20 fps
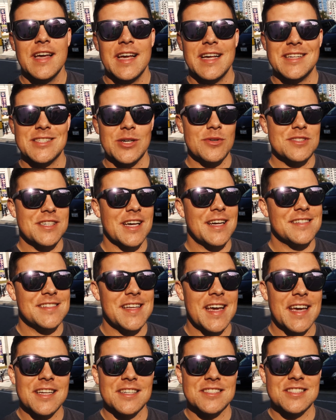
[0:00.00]
He's always kind of
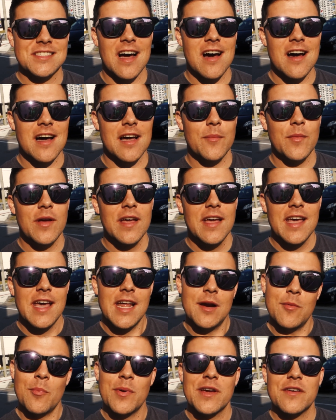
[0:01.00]
taking his time.
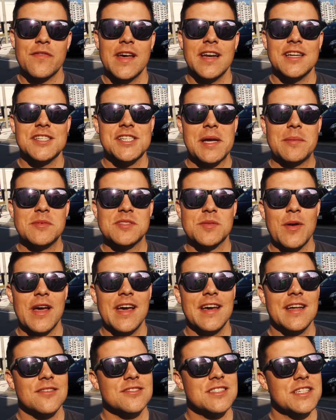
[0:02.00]
And I'm a big fan of James
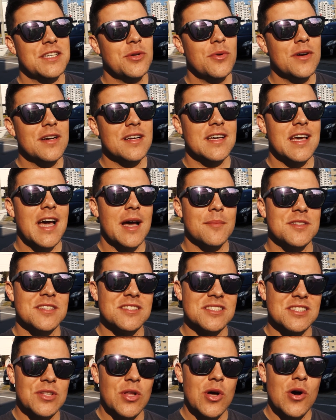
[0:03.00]
May, and I was like, you know what,
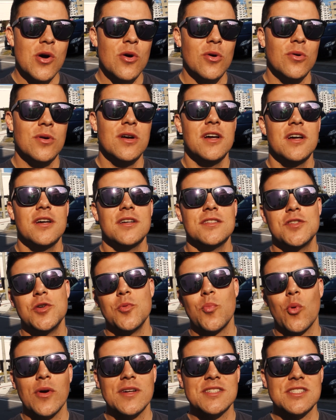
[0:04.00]
Captain Slow,
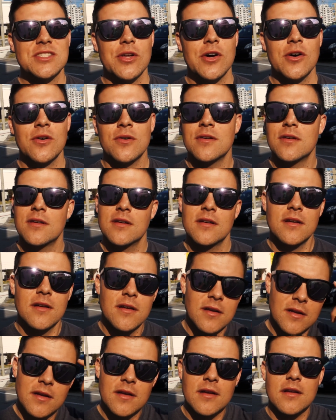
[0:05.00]
2-point slow.
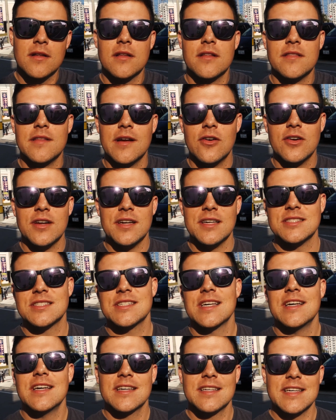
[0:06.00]
There it
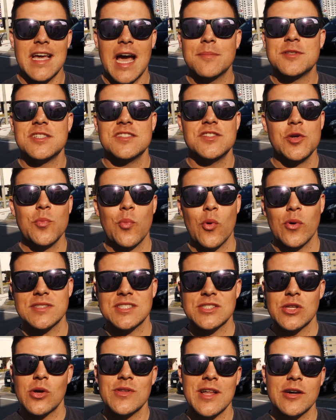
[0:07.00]
is, Captain 2-point
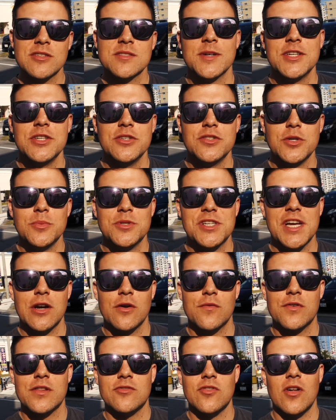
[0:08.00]
slow. That was my YouTube
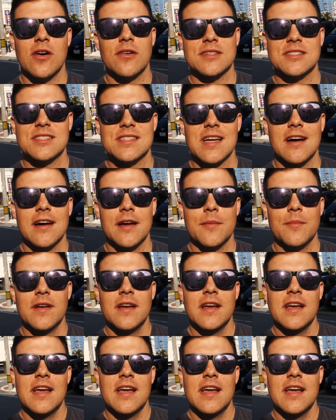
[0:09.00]
channel for the longest time.